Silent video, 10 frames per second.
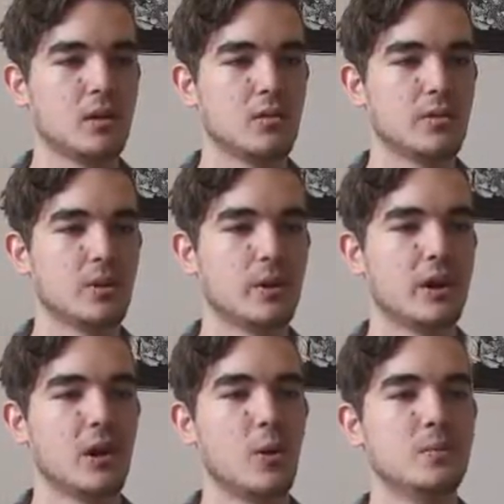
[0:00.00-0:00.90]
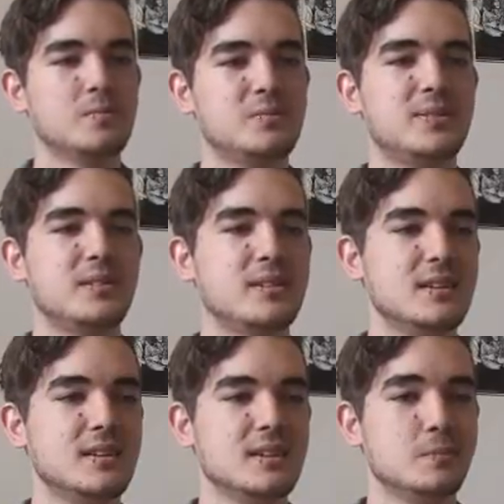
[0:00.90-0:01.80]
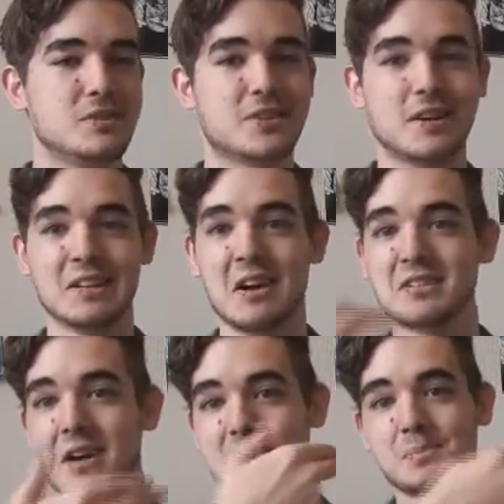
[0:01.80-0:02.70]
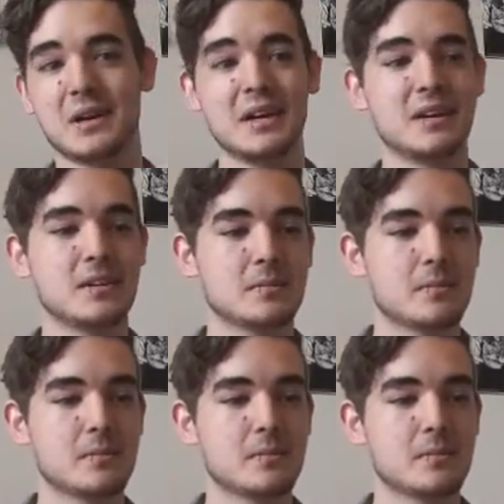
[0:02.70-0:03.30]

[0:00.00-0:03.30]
Well, there we go. Bitch got knocked off his bike.